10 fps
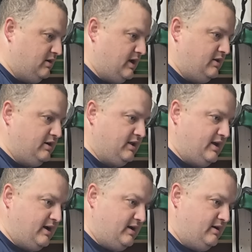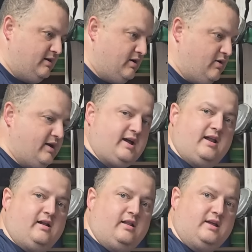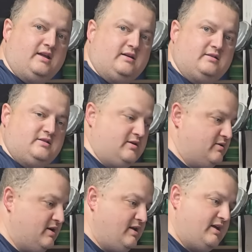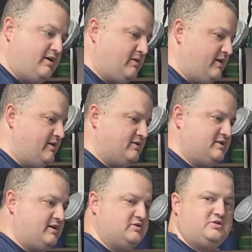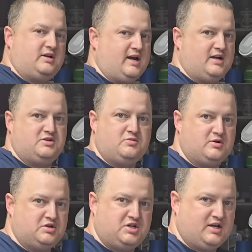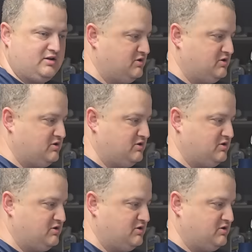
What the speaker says: And look at that, I already got a leak. So that right there tells you guys, you want to check your